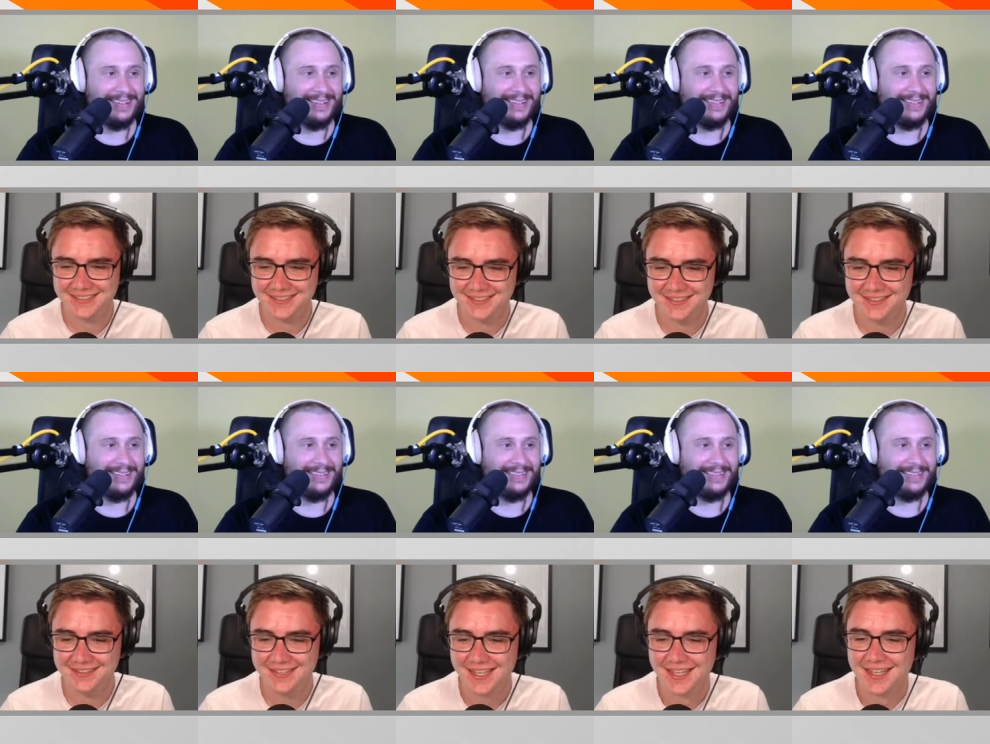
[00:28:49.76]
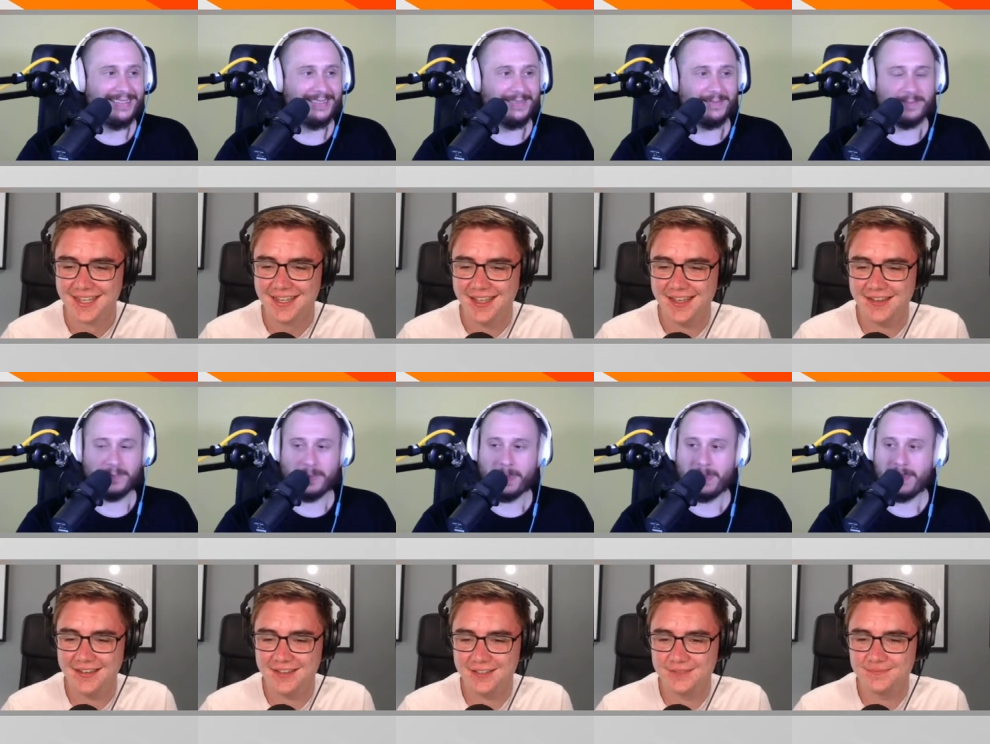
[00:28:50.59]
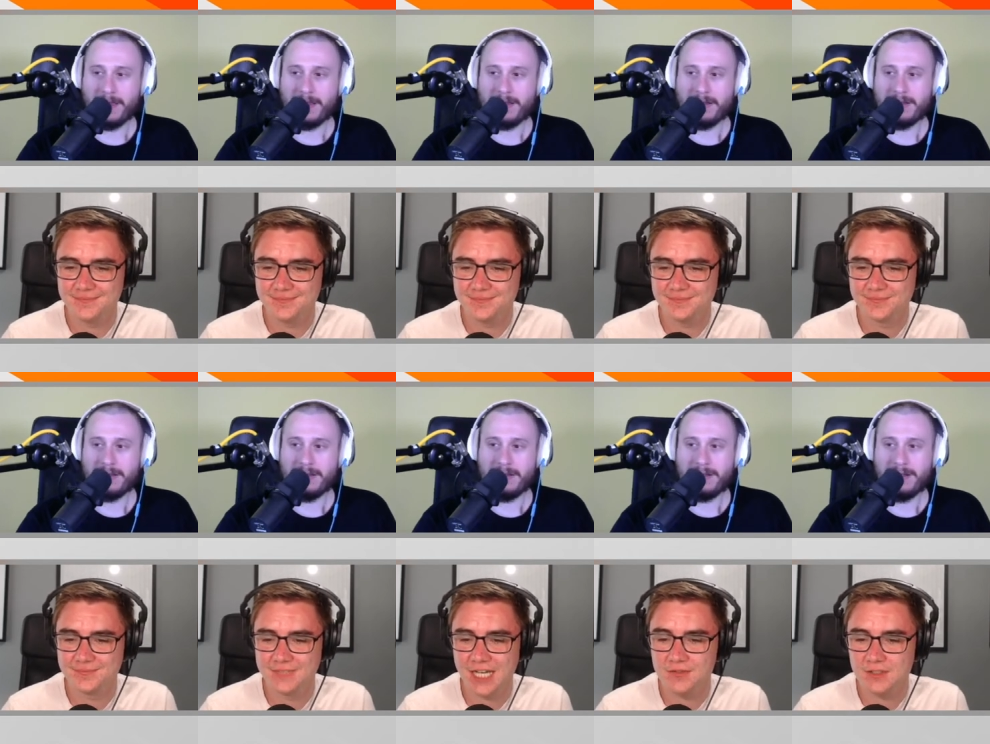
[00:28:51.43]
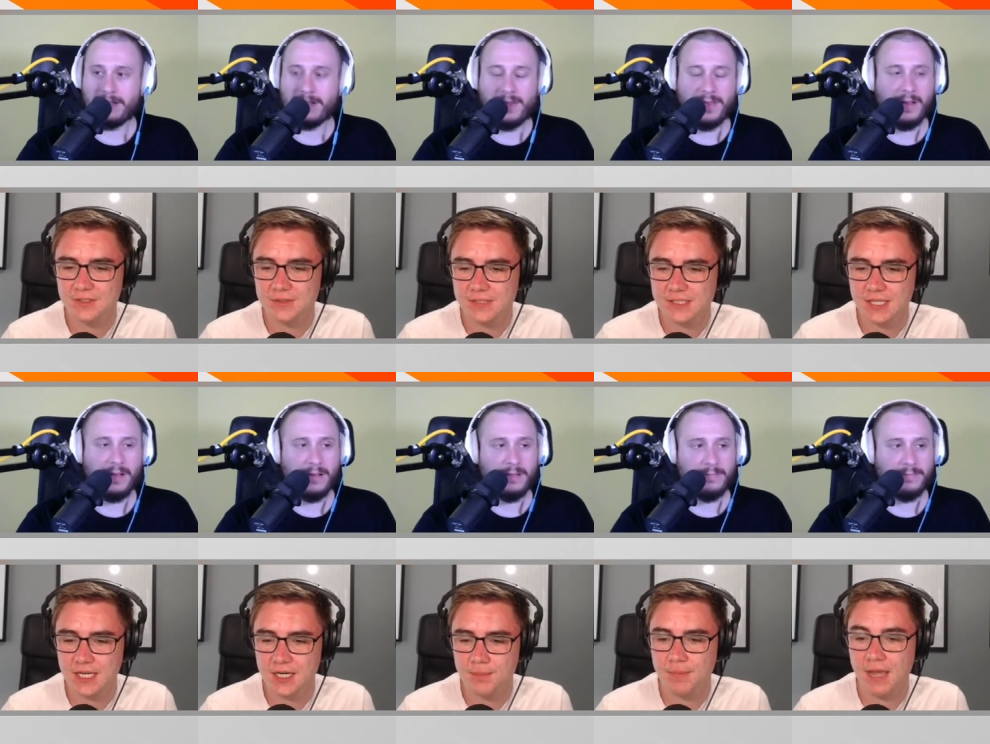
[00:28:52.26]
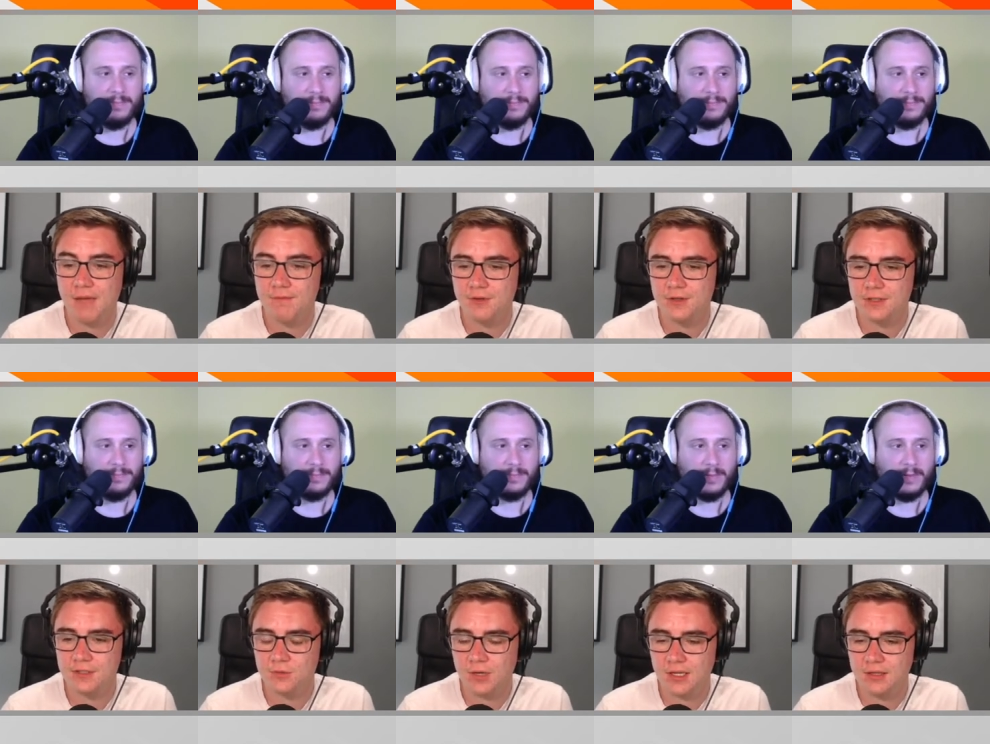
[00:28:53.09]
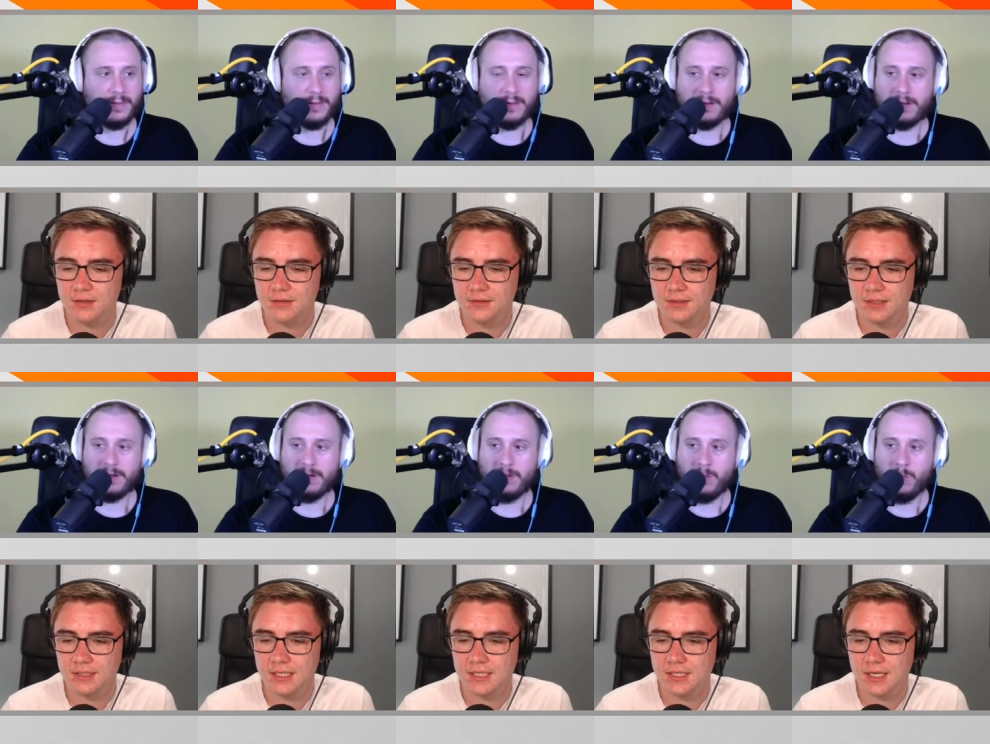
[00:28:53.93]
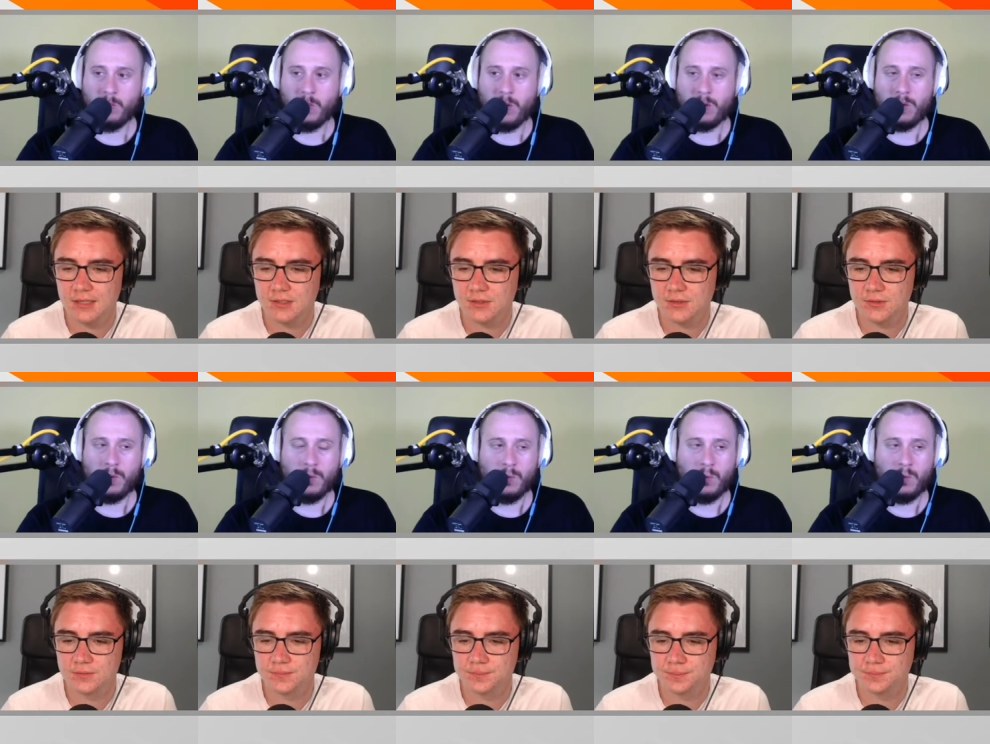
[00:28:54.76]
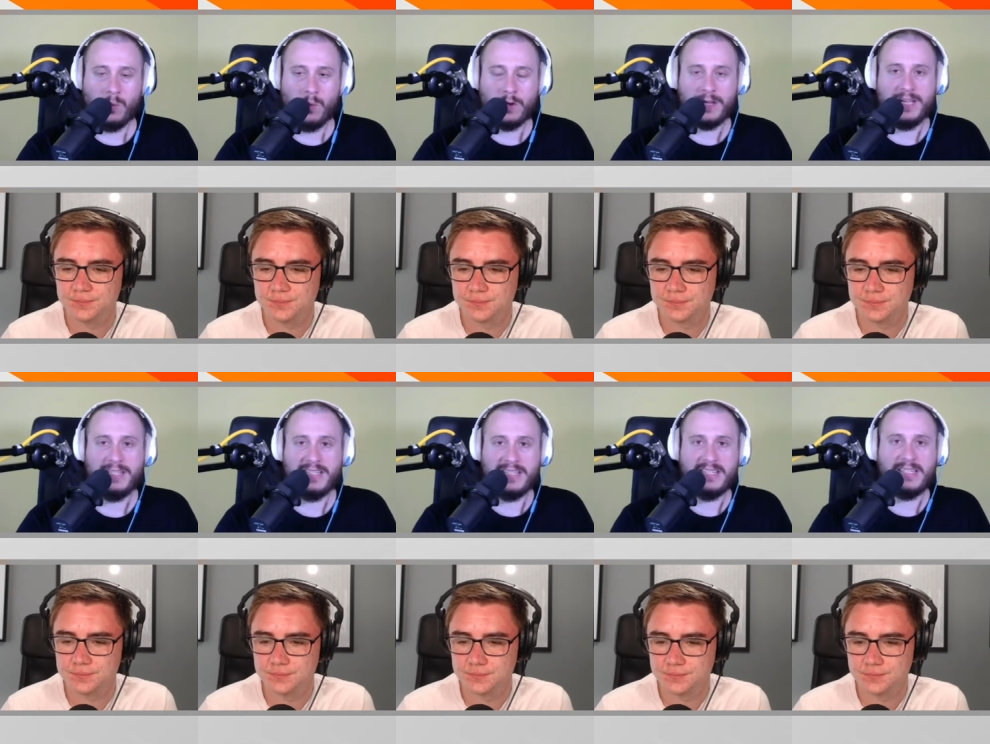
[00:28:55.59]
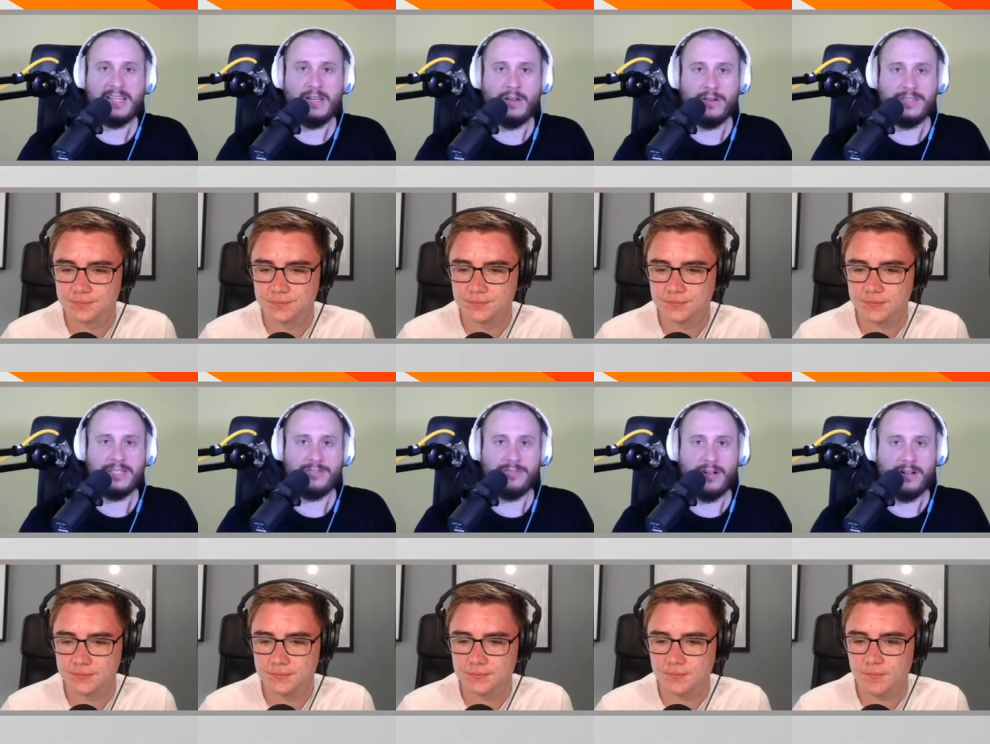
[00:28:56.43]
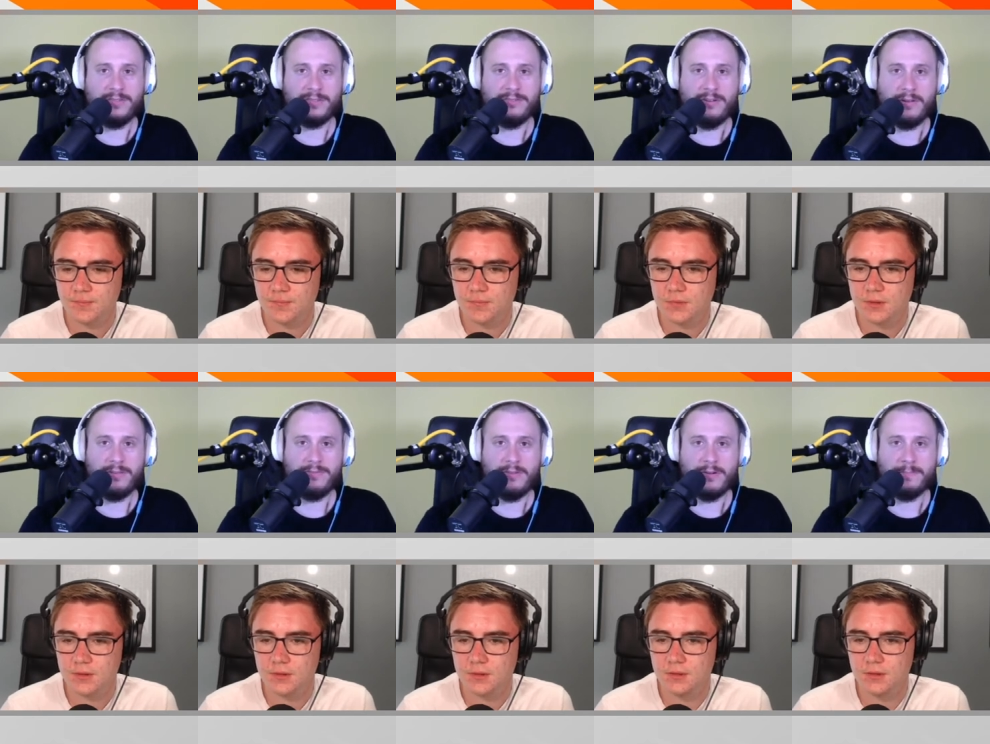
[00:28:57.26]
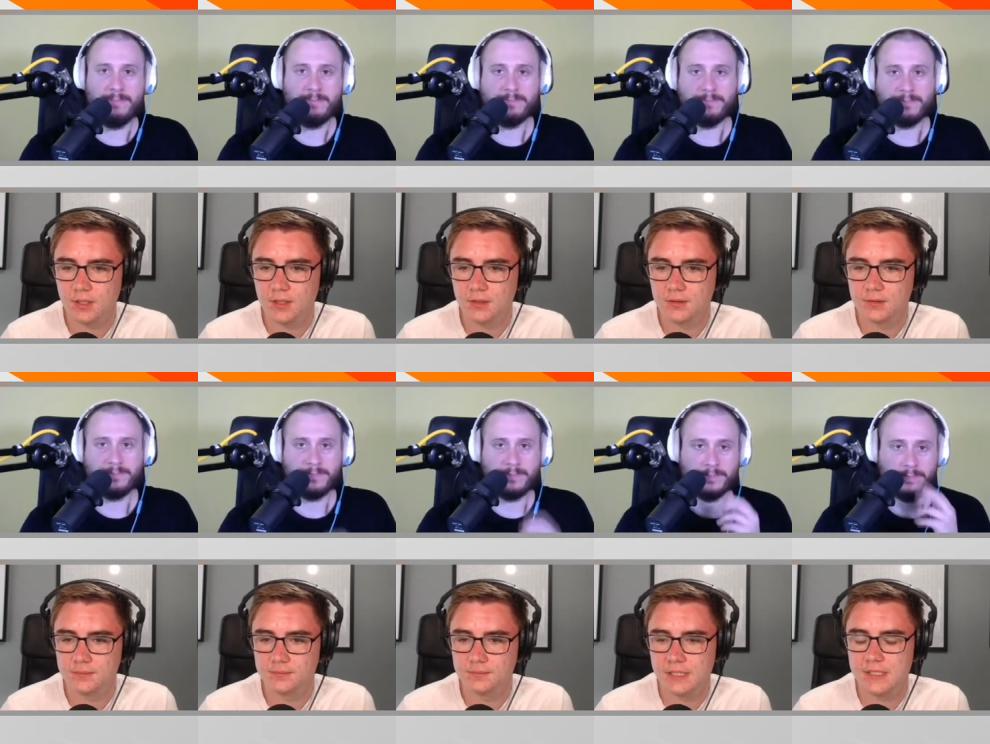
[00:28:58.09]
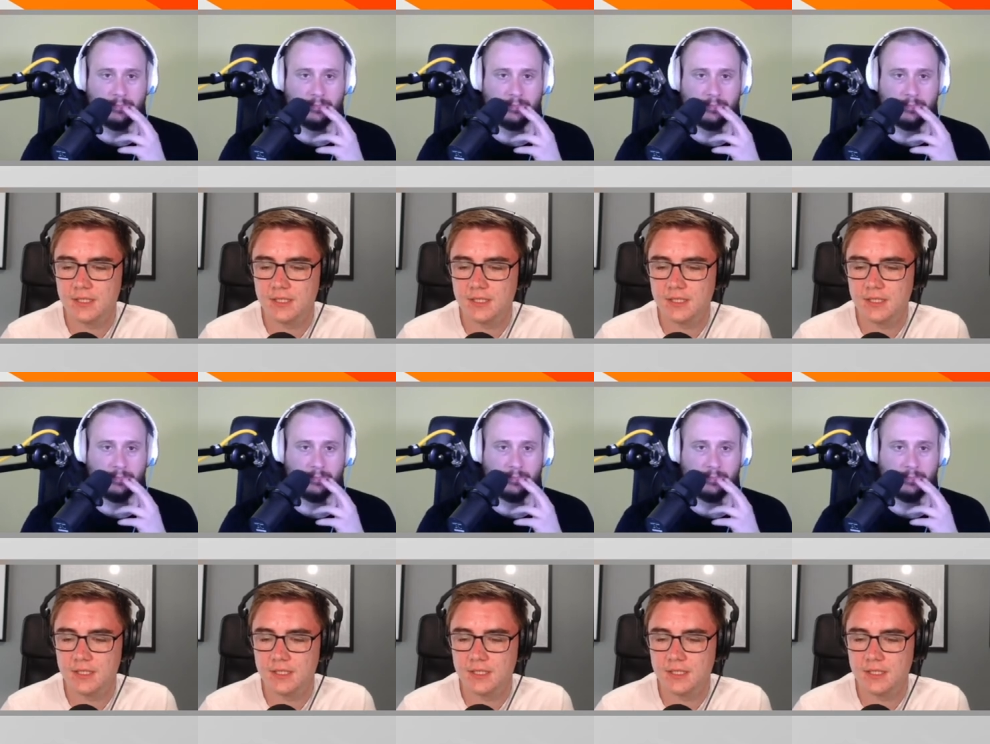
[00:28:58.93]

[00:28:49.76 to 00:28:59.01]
Speaker 1: hurts. Um, Calvert Lewin's so there, Bamford as well, Iheanacho.
Speaker 2: Watkins is in a lot of these drafts, scrolling through them. Yeah.
Speaker 1: He's